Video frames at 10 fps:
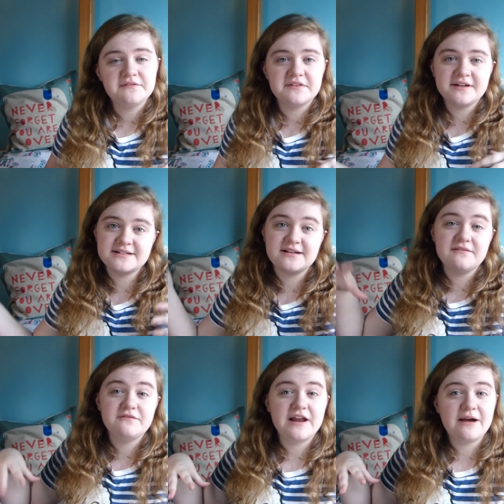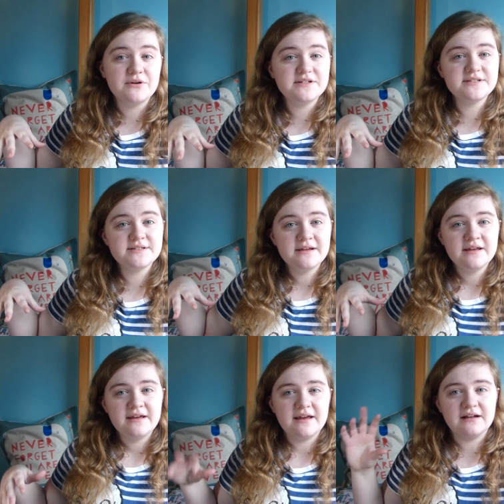for things like flowers
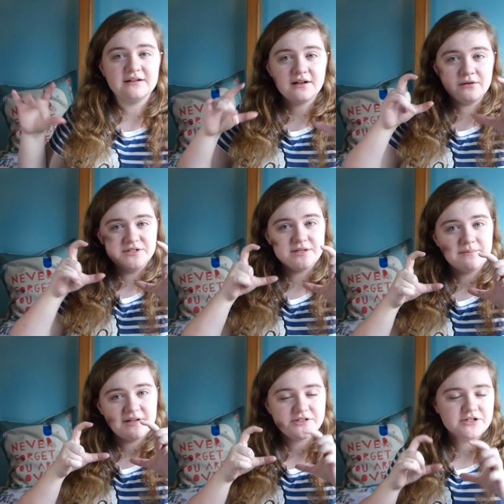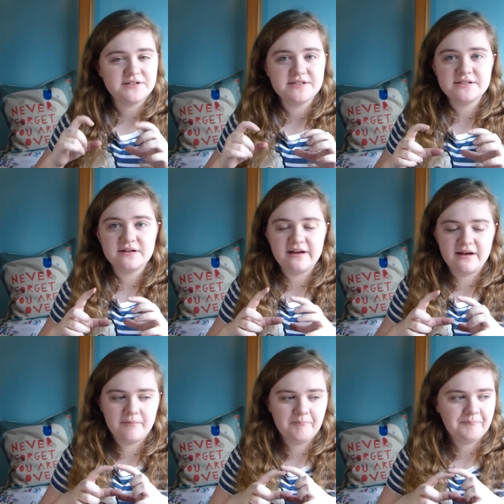and close-up pictures.
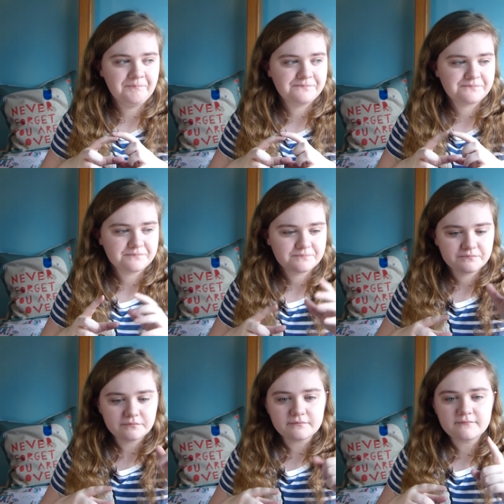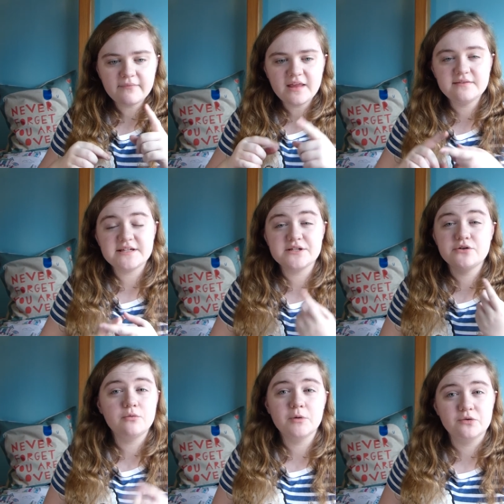Um, there's a
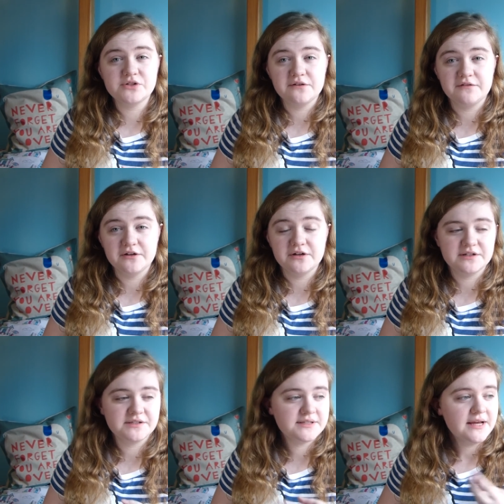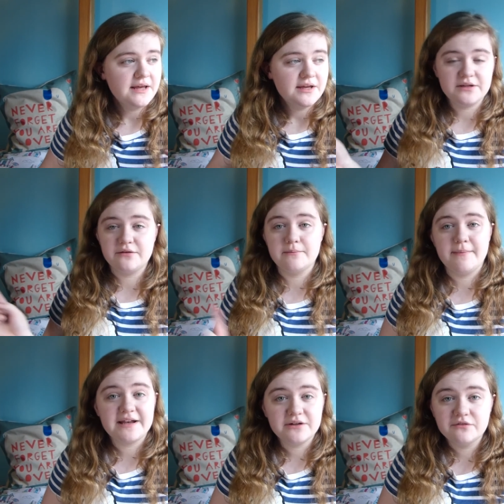normal autofocus. You can
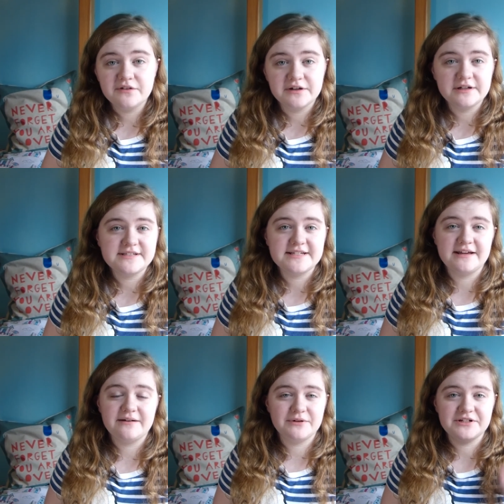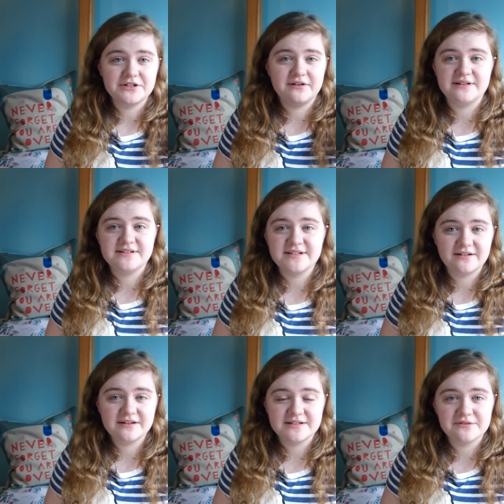manual focus it, which I
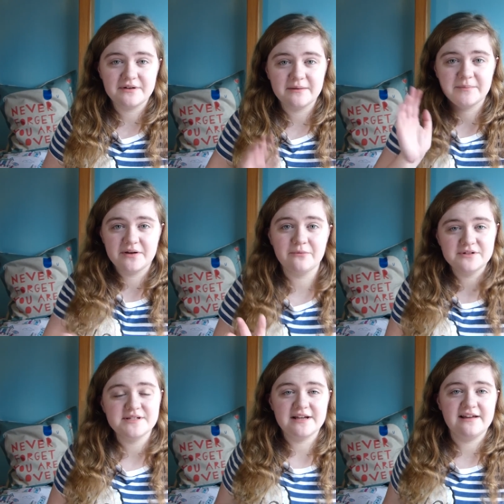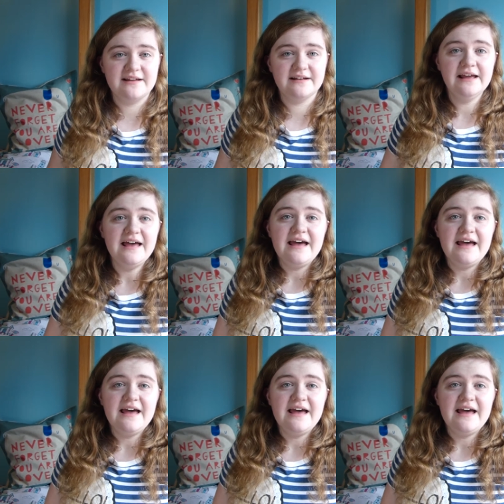suck at doing, but I want to learn